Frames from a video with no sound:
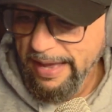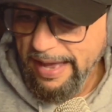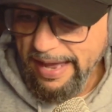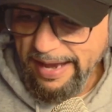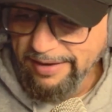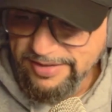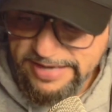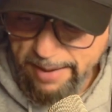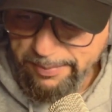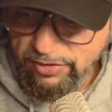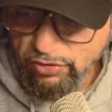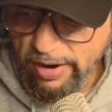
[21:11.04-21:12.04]
It's
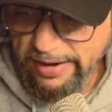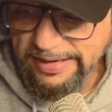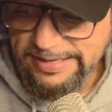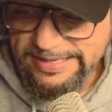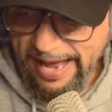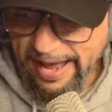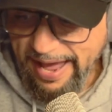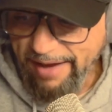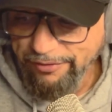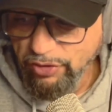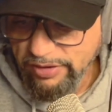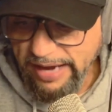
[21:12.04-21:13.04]
demonstrated day
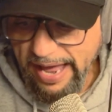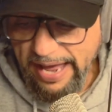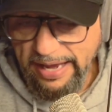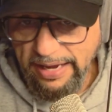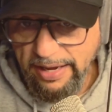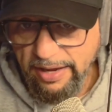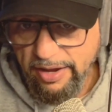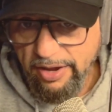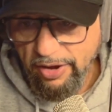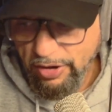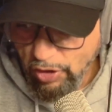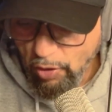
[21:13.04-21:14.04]
after day,
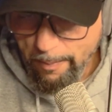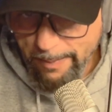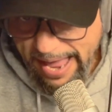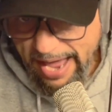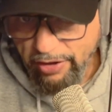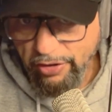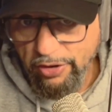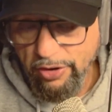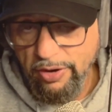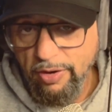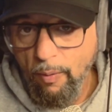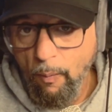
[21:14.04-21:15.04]
no matter
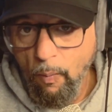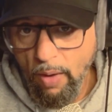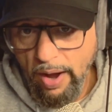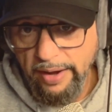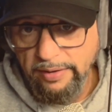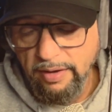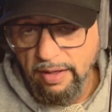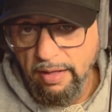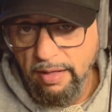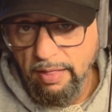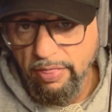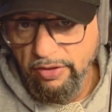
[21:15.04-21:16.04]
what
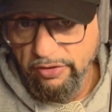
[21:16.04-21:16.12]
the